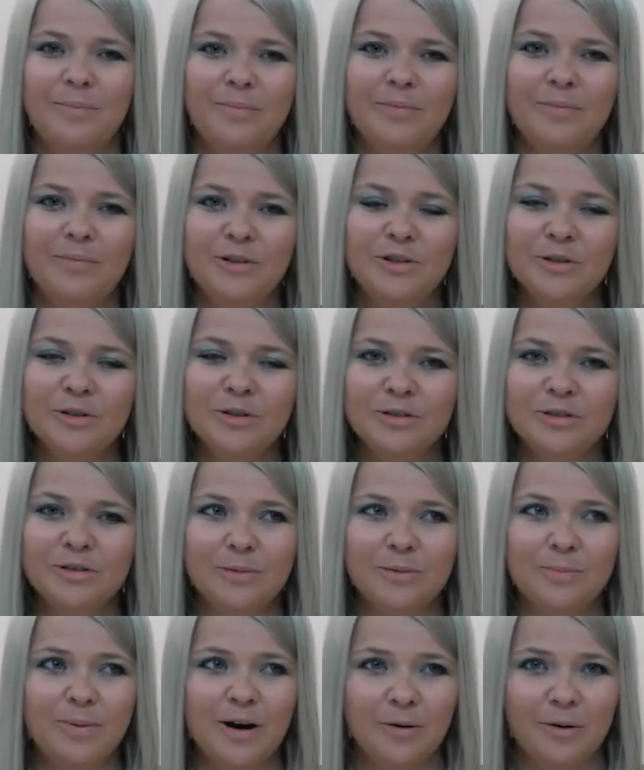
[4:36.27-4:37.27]
nuclear
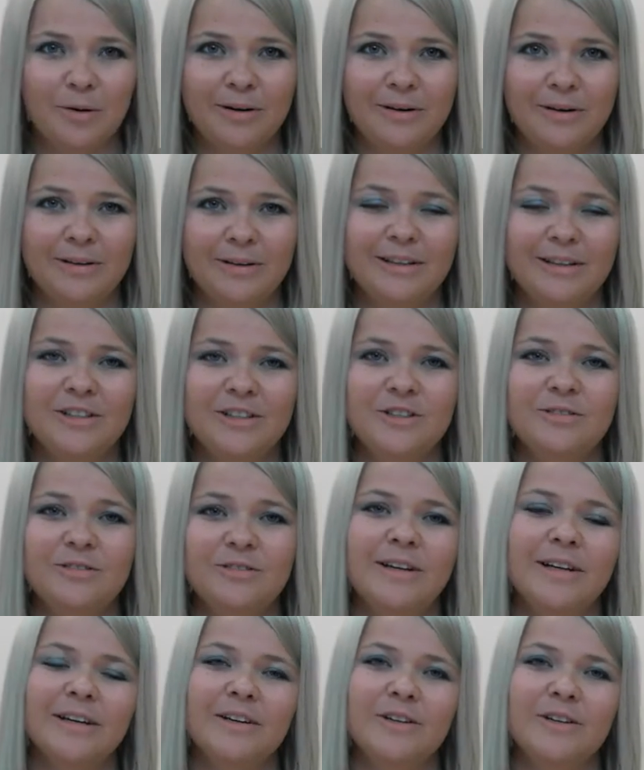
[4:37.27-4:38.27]
power
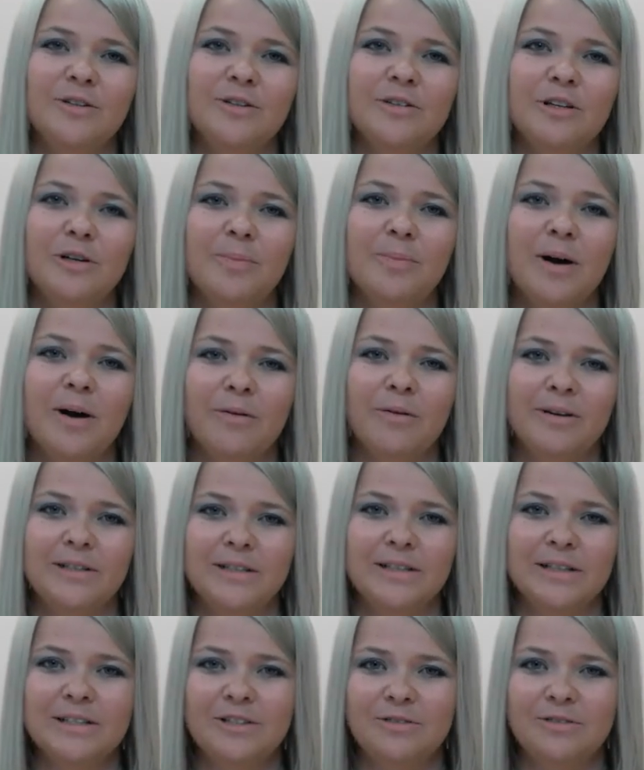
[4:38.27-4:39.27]
engineering and nuclear power
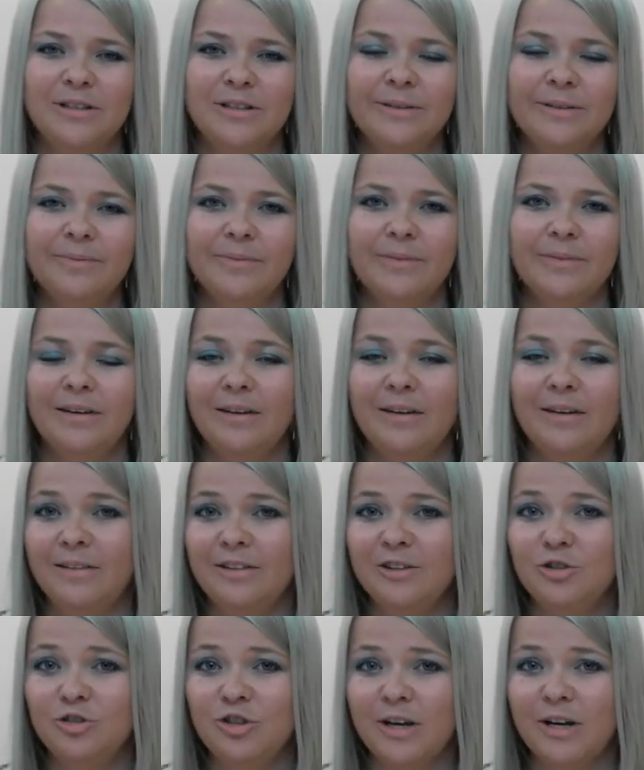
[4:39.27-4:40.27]
industry in
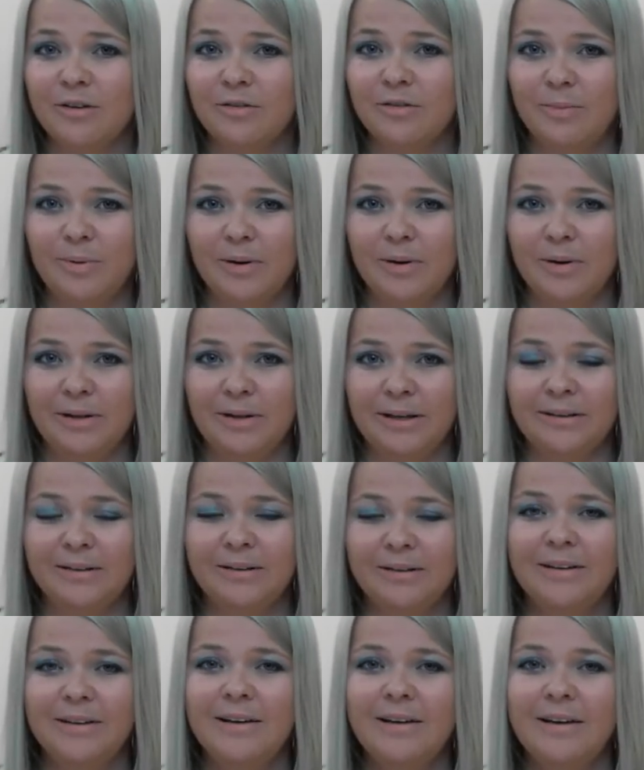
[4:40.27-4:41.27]
the Czech
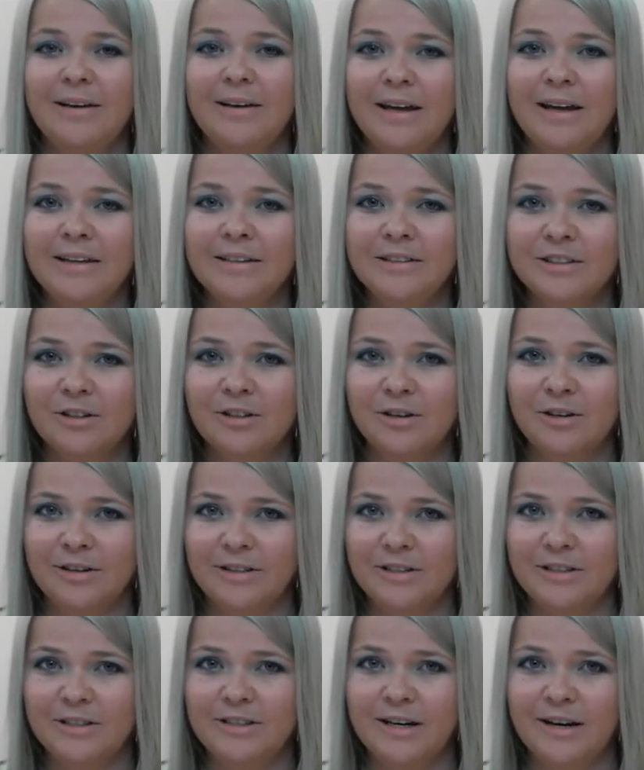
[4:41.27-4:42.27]
Republic in the
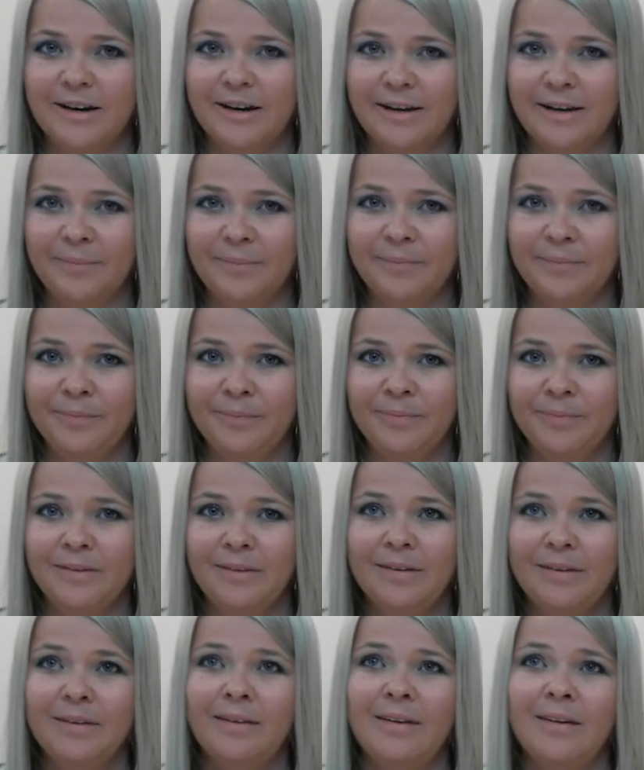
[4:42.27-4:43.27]
current time.
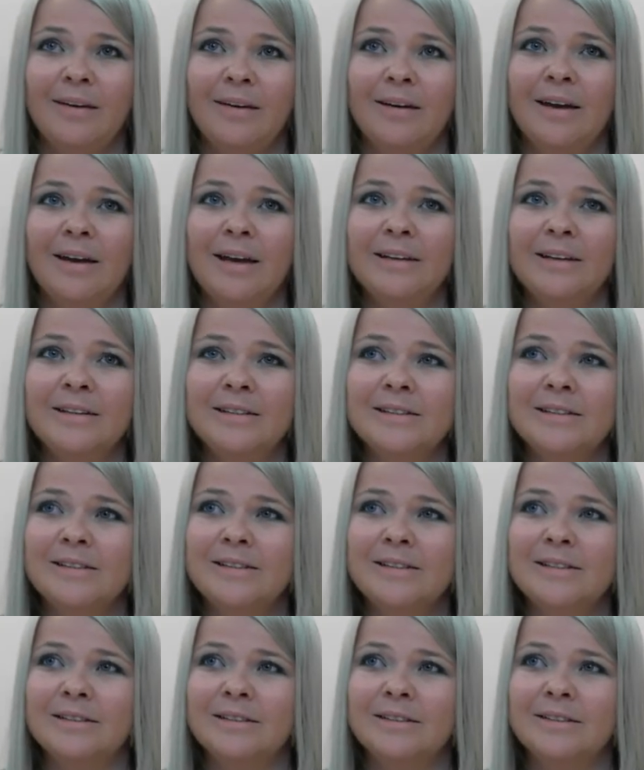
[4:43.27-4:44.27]
It
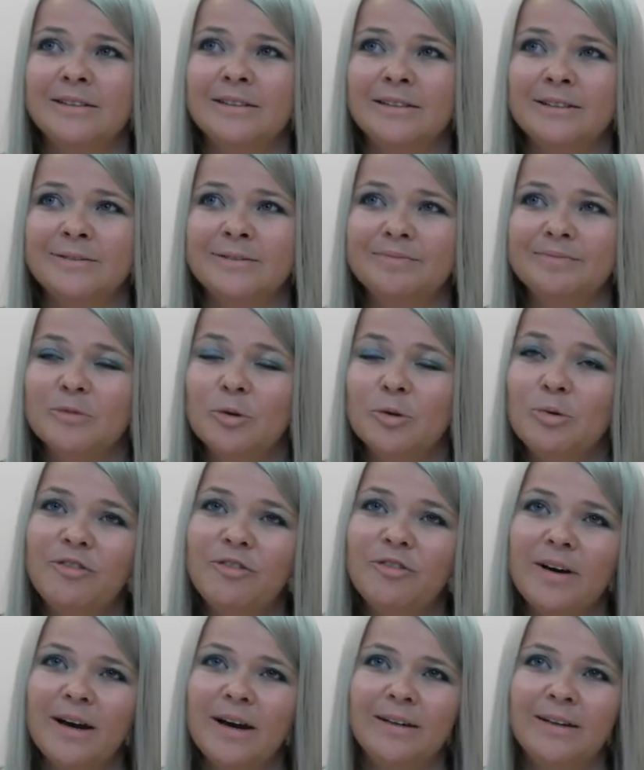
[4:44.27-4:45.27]
is, we
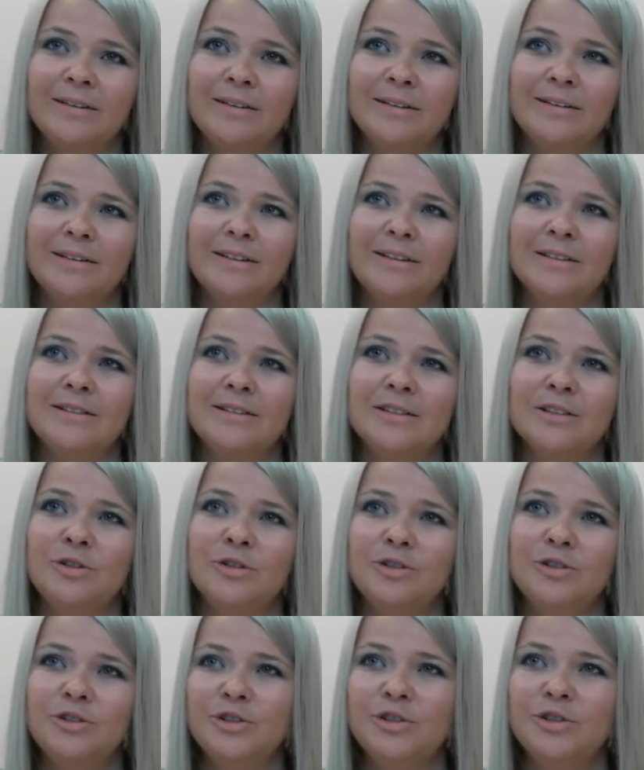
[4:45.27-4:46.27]
find it is a
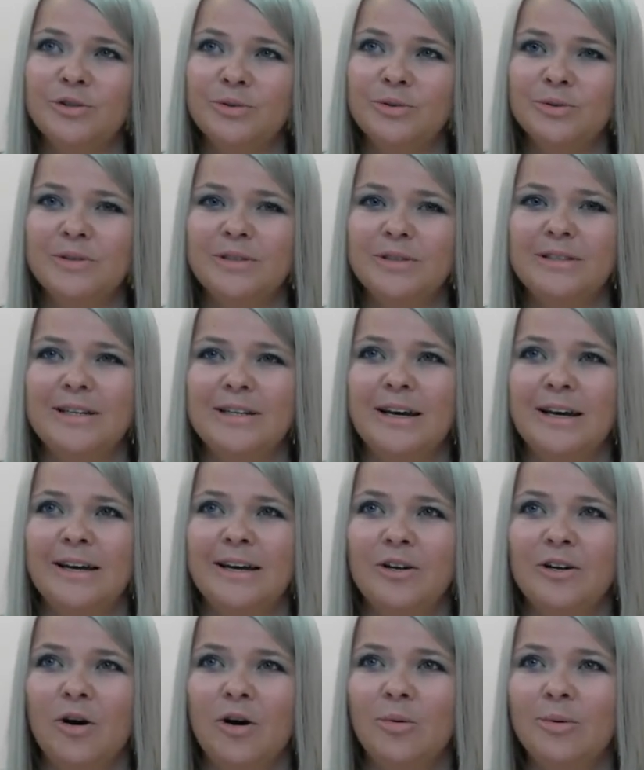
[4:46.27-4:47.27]
good news
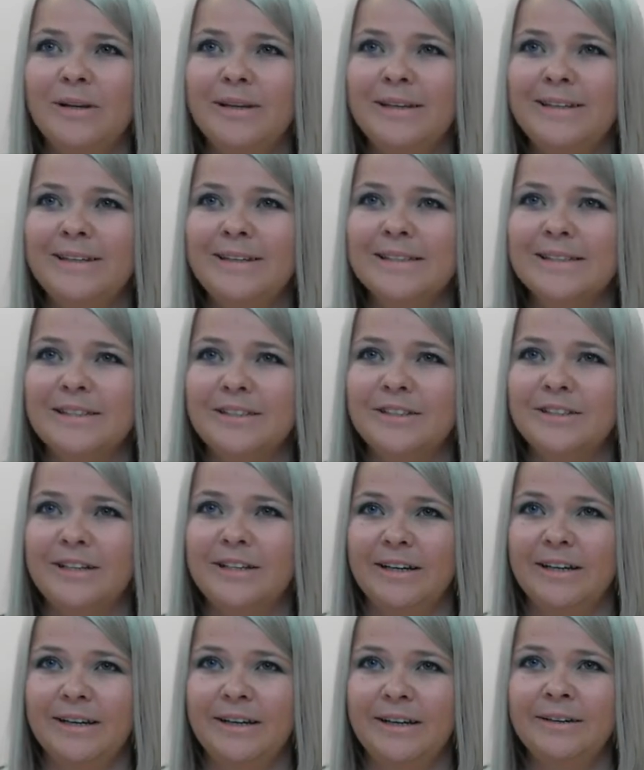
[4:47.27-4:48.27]
that only
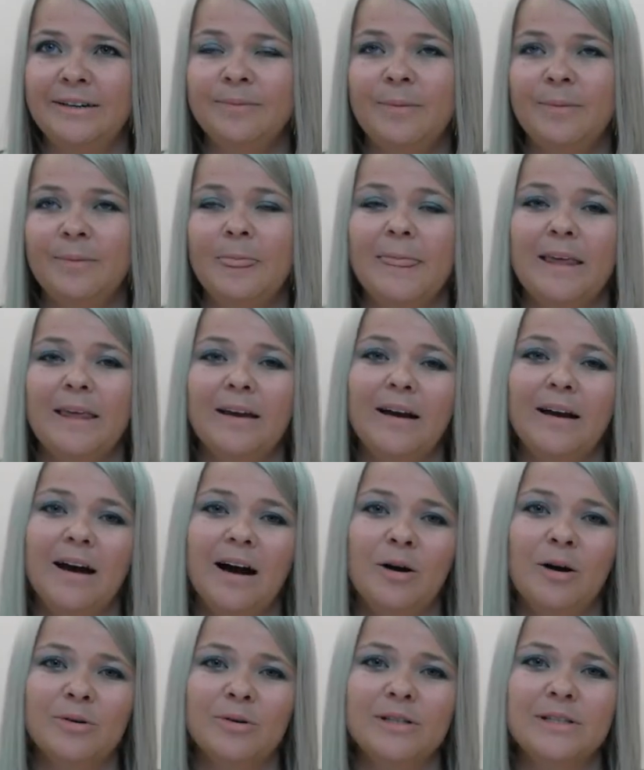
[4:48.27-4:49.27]
yesterday
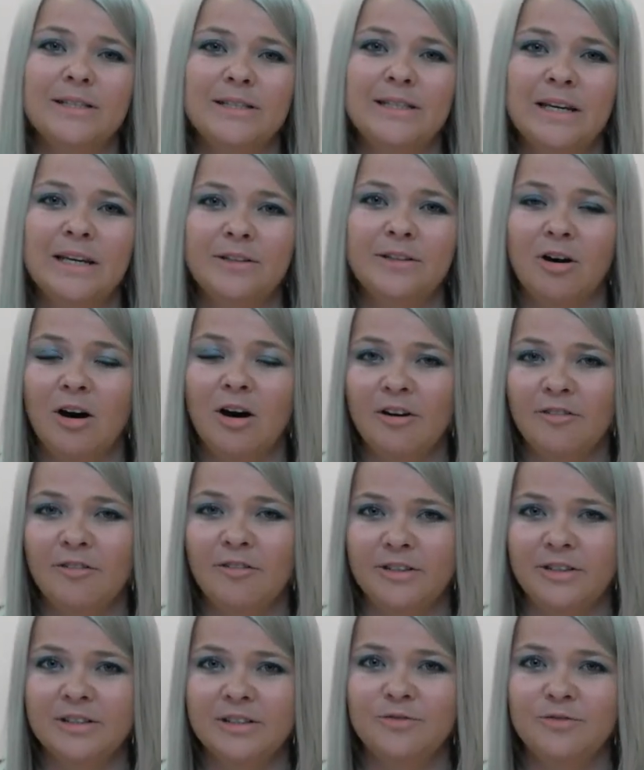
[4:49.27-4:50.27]
our state
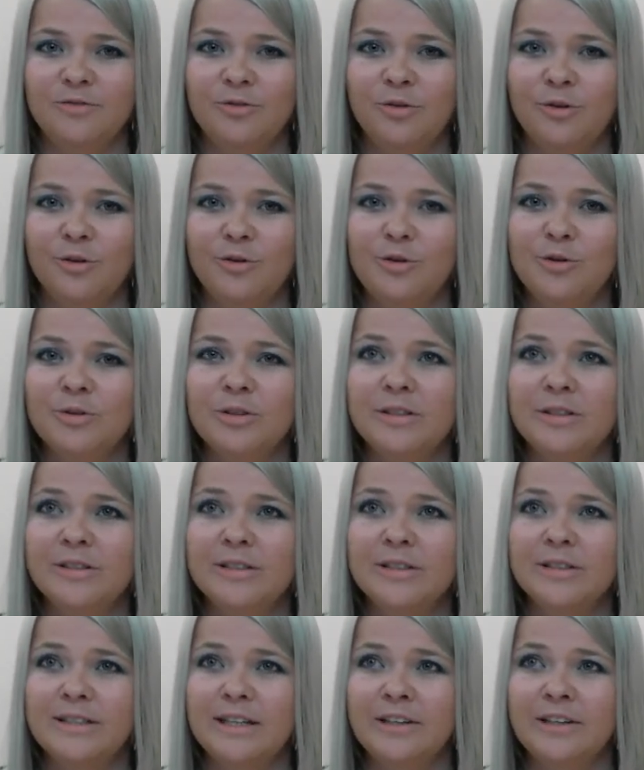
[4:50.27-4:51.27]
office for nuclear
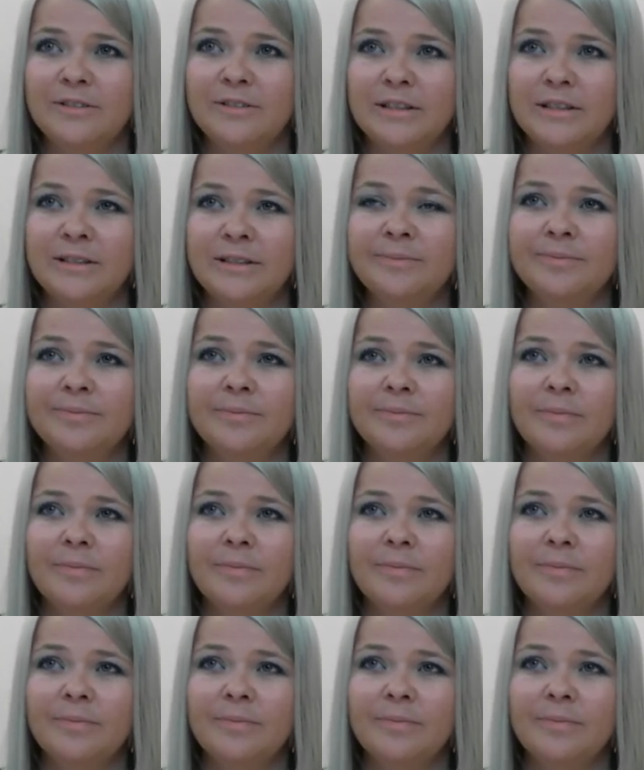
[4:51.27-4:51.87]
safety